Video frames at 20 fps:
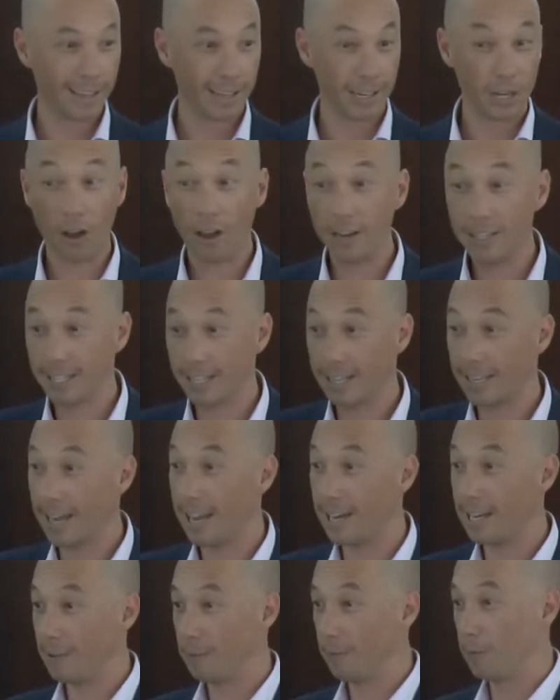
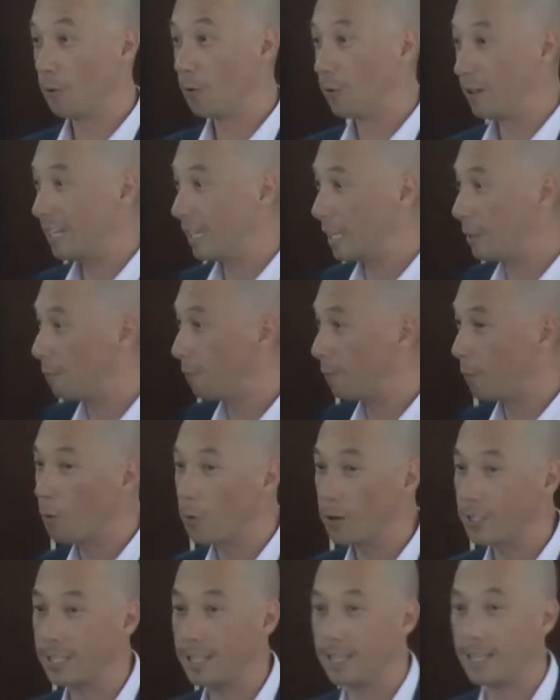1984, nearly
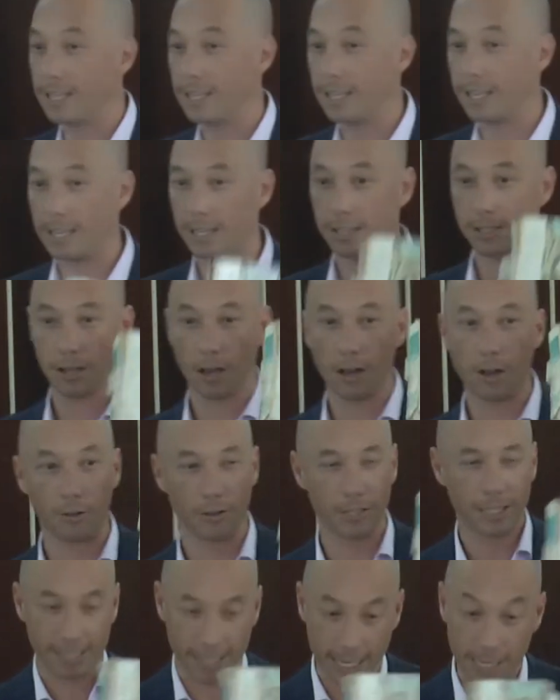40 years
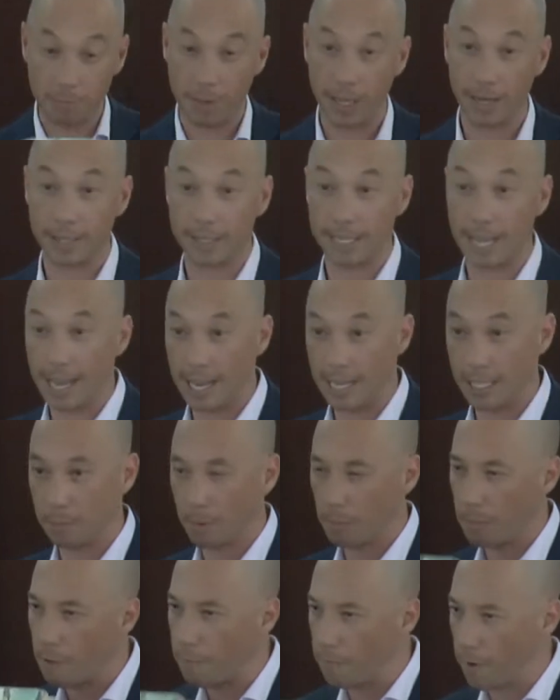old, seen better days,
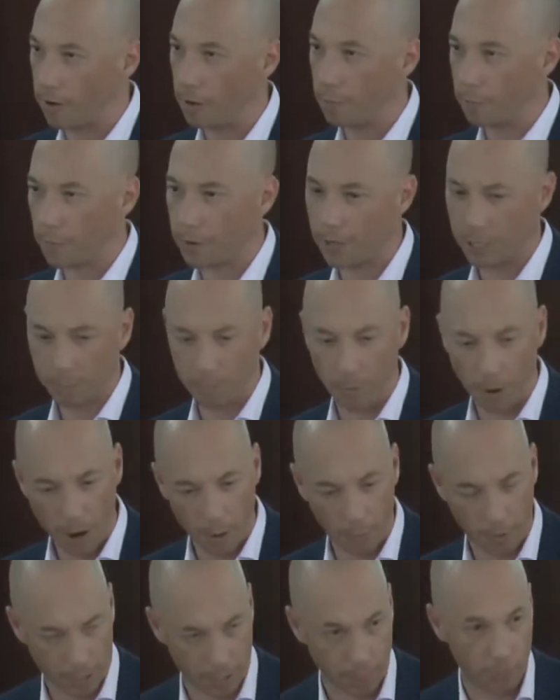but my very first
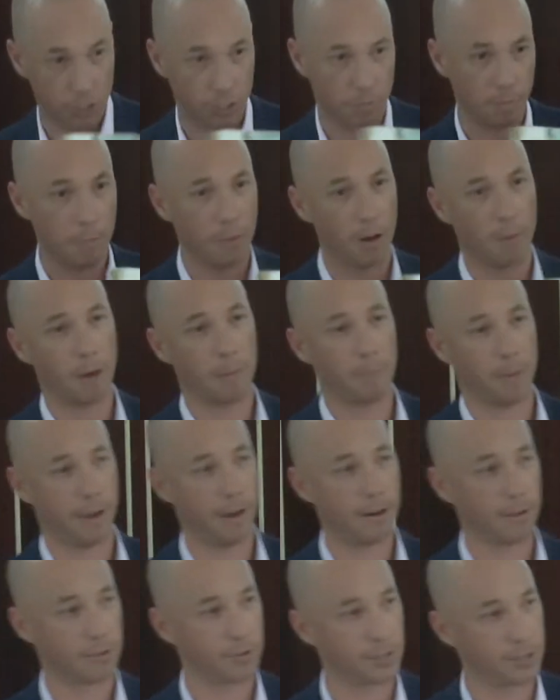Bible given to me by my
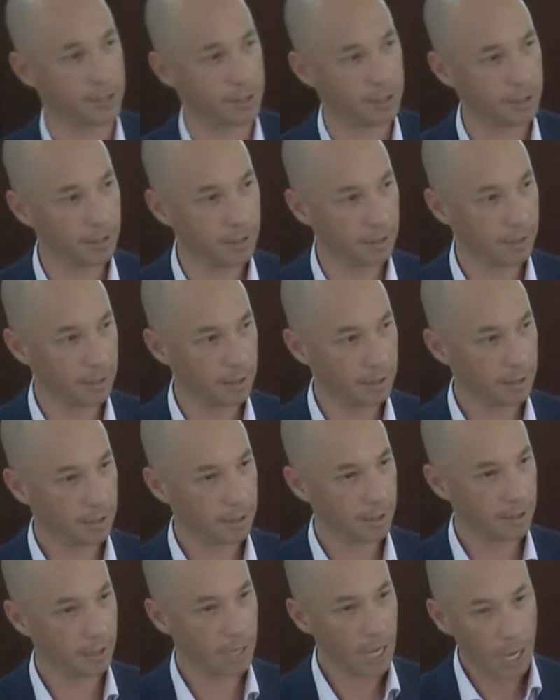parents.
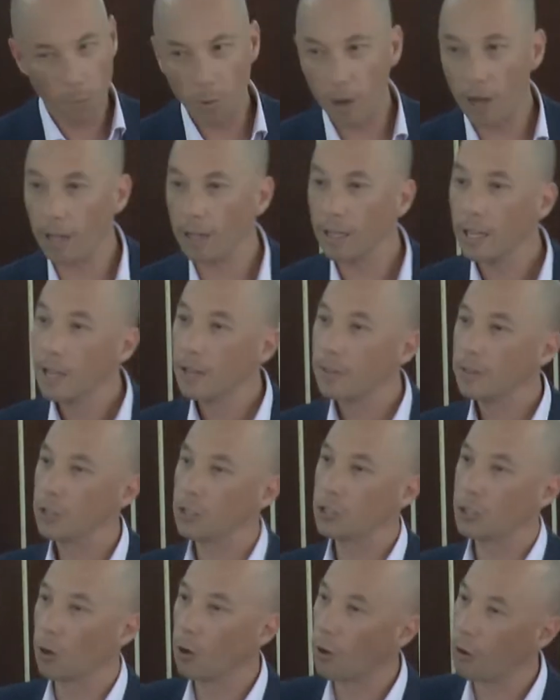Well, the
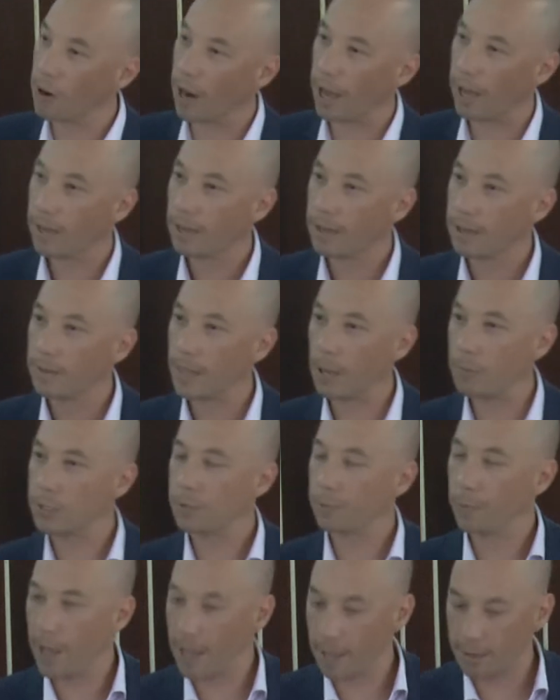Torah that
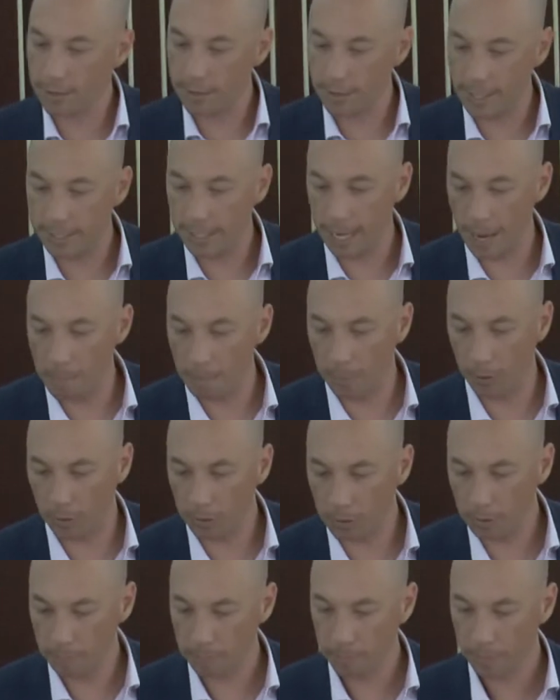was found in the
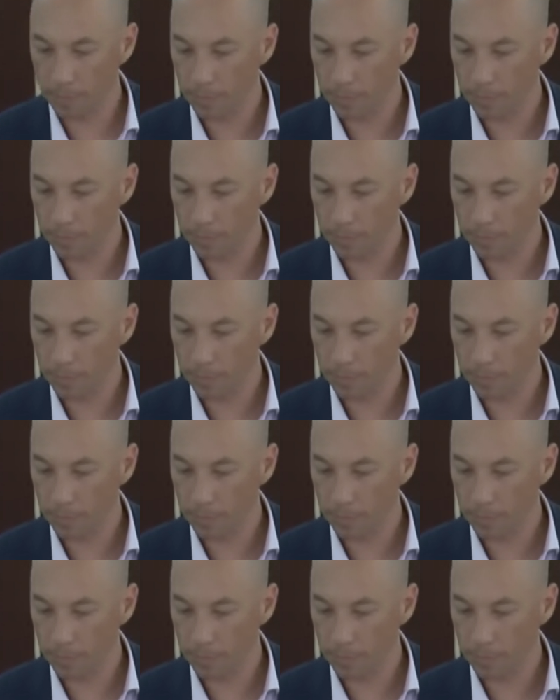temple